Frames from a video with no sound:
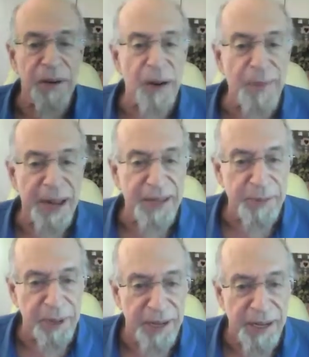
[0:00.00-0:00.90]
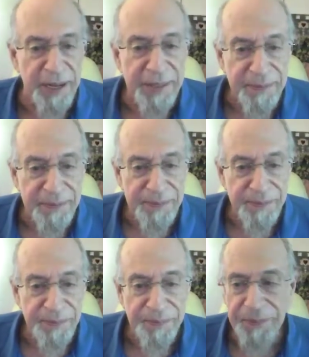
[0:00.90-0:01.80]
my experience.
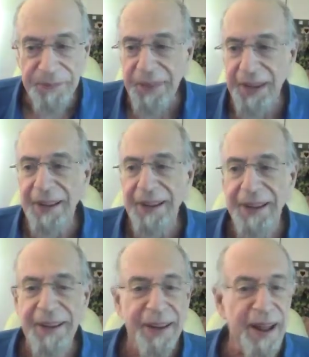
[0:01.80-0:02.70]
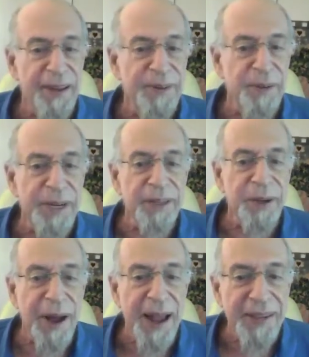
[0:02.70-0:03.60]
I have only
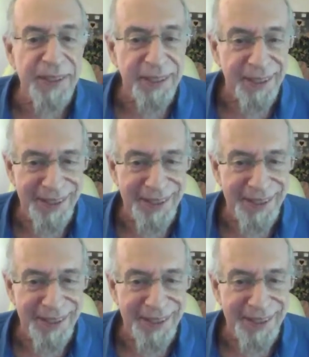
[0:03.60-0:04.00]
to ask